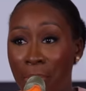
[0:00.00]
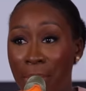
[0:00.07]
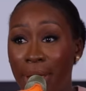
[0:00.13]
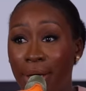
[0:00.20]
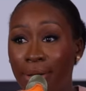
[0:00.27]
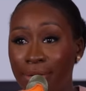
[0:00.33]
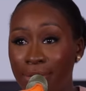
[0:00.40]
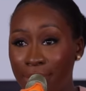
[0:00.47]

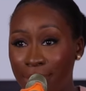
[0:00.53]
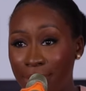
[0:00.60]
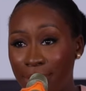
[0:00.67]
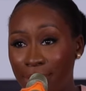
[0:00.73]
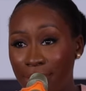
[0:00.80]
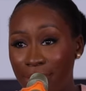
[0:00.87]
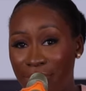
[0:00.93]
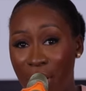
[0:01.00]
male
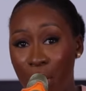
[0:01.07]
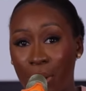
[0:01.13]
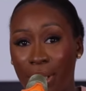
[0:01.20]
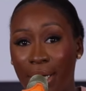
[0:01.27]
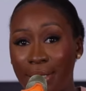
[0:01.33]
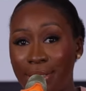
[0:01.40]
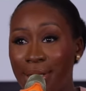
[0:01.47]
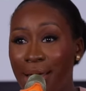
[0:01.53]

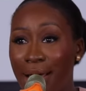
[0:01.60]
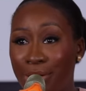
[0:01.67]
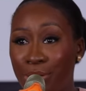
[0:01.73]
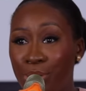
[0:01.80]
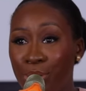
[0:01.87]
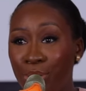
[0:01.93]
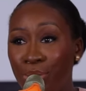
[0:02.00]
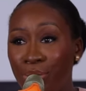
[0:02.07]
founders
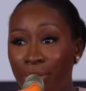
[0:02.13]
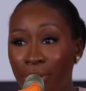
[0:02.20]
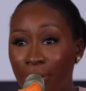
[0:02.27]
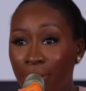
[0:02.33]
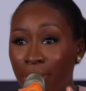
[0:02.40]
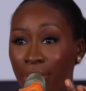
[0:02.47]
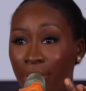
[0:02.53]
and 2